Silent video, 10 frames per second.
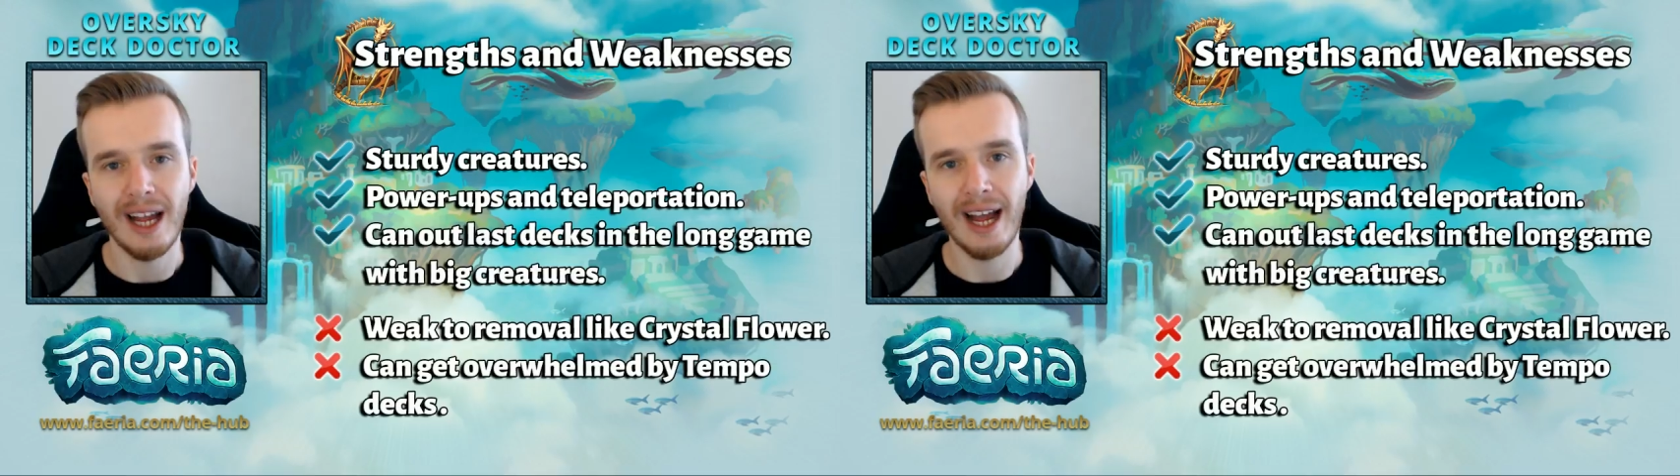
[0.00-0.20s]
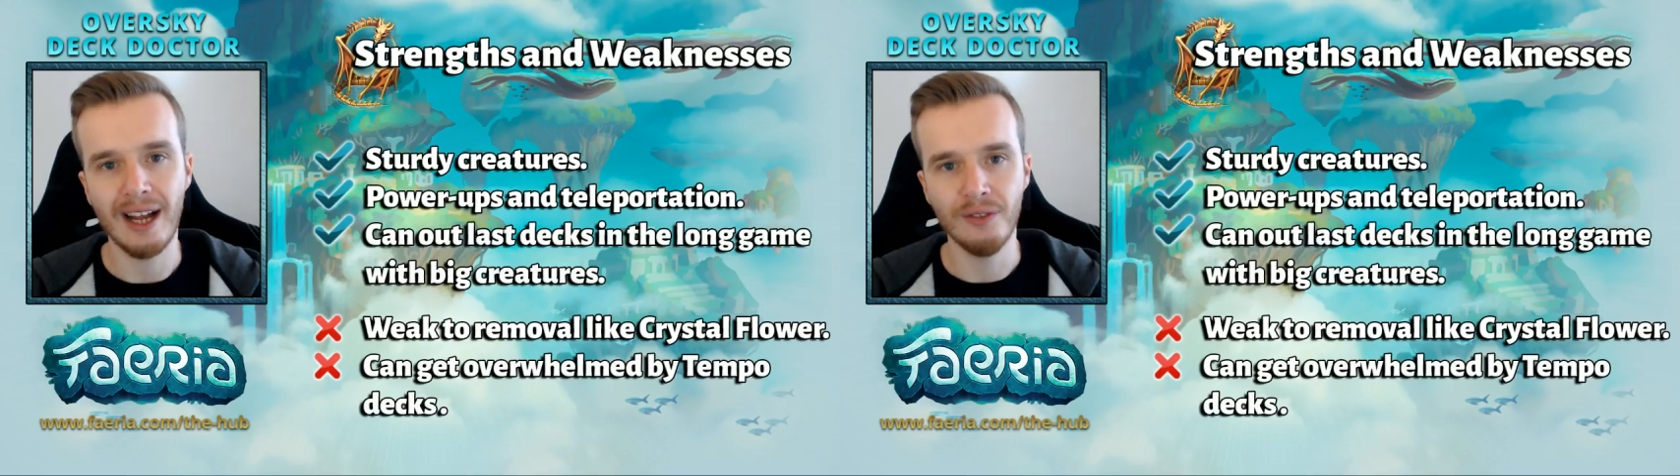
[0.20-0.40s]

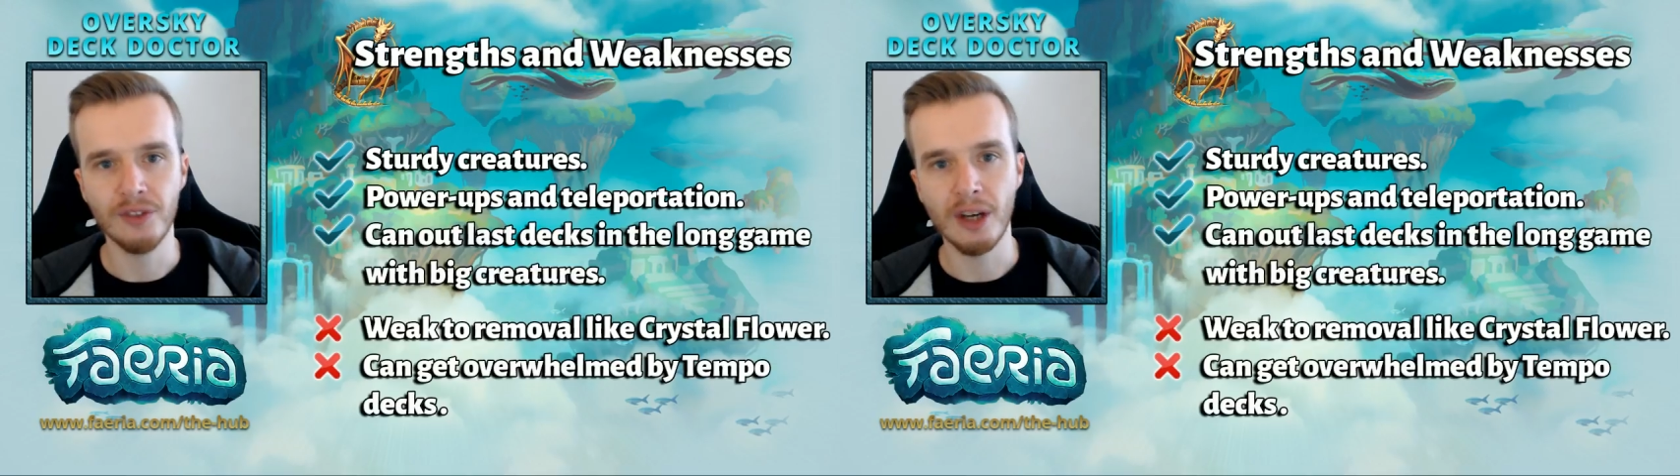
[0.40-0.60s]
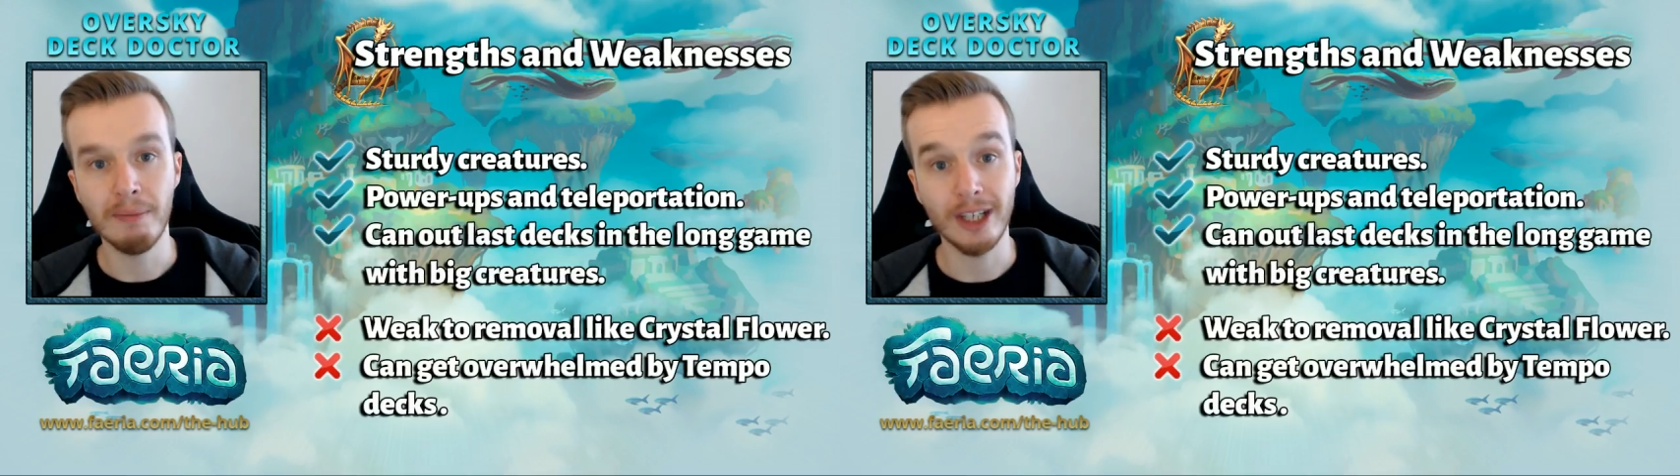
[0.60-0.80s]

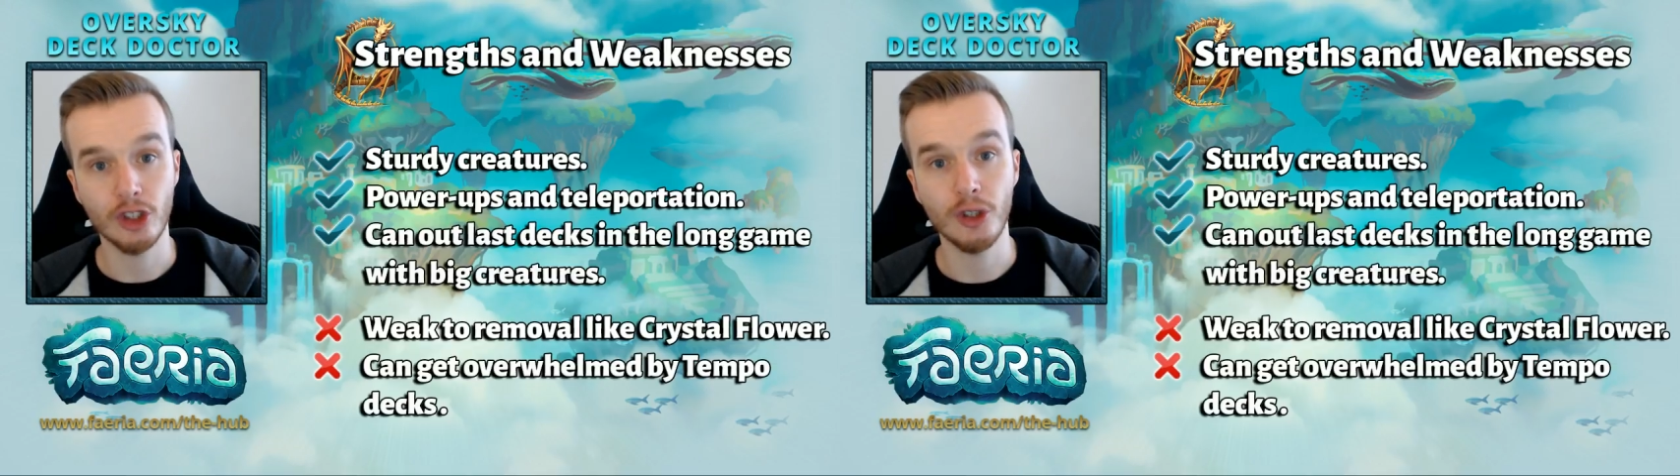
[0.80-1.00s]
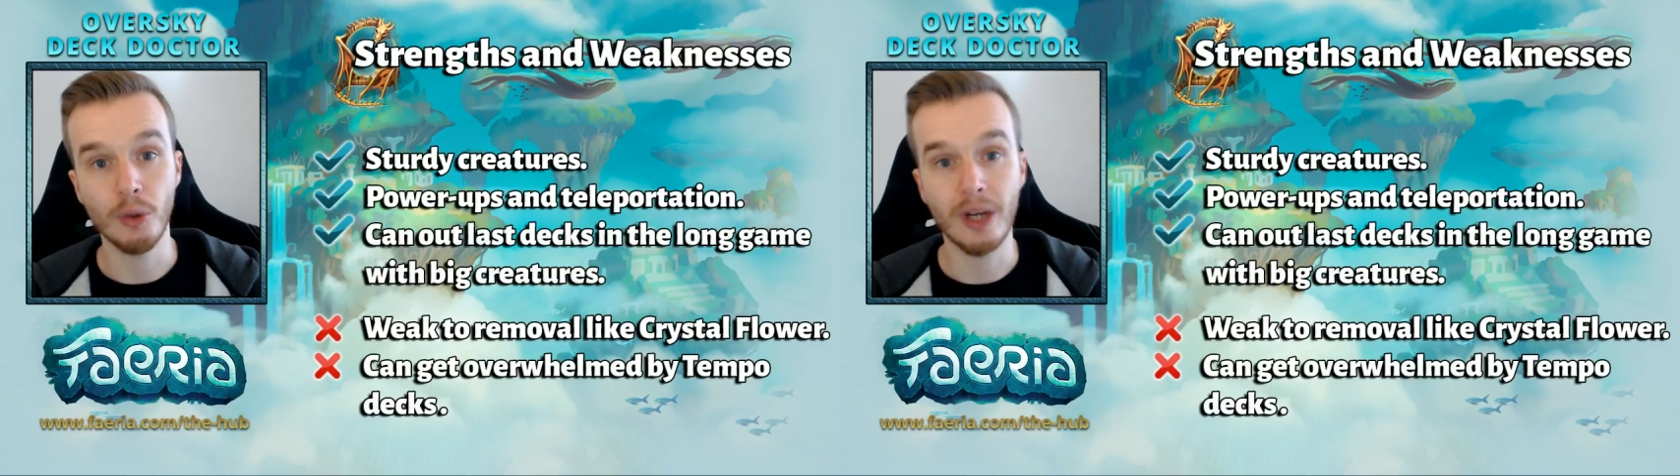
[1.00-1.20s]
and make
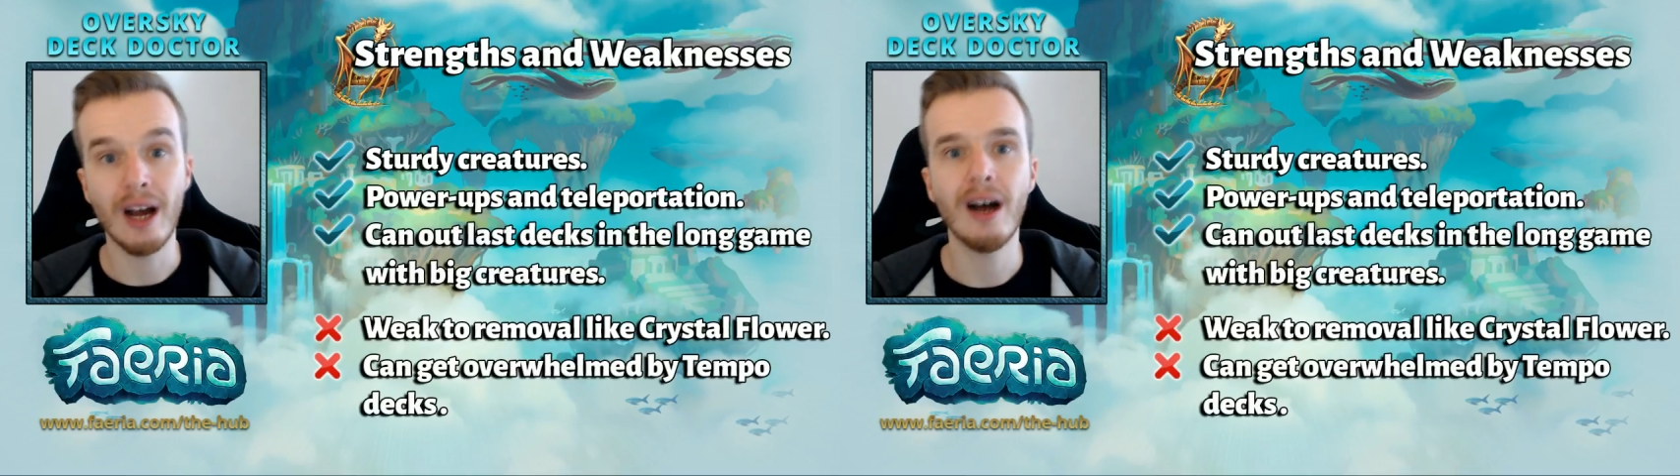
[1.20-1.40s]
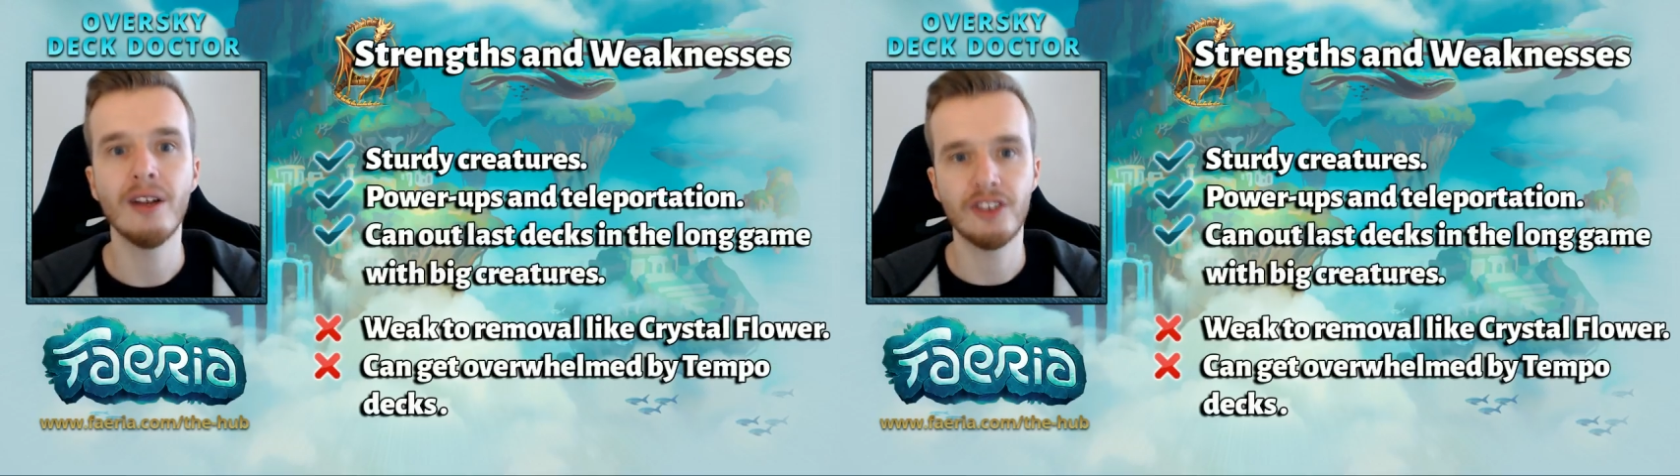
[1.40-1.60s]
sure you
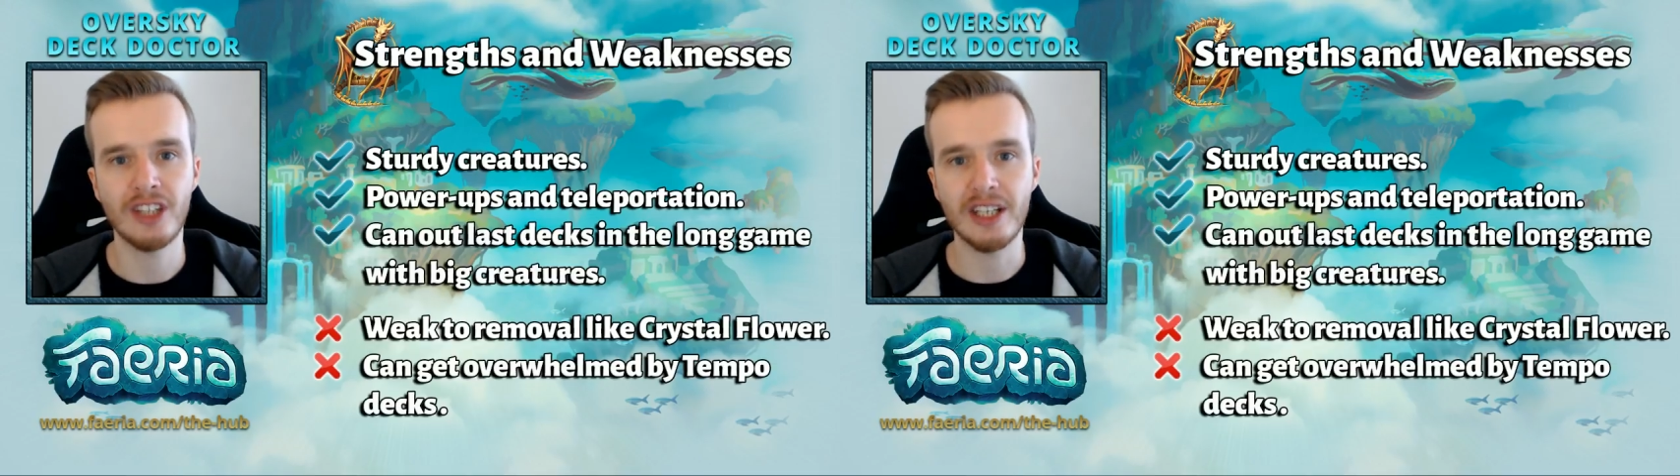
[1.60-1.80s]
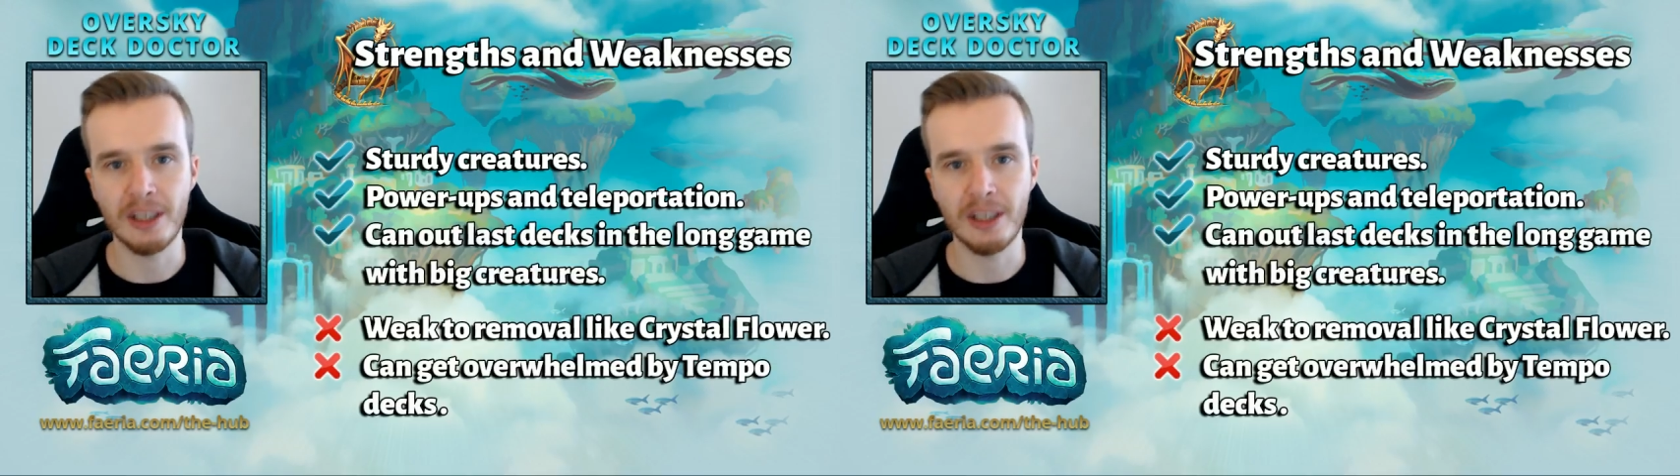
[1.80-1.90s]
can't set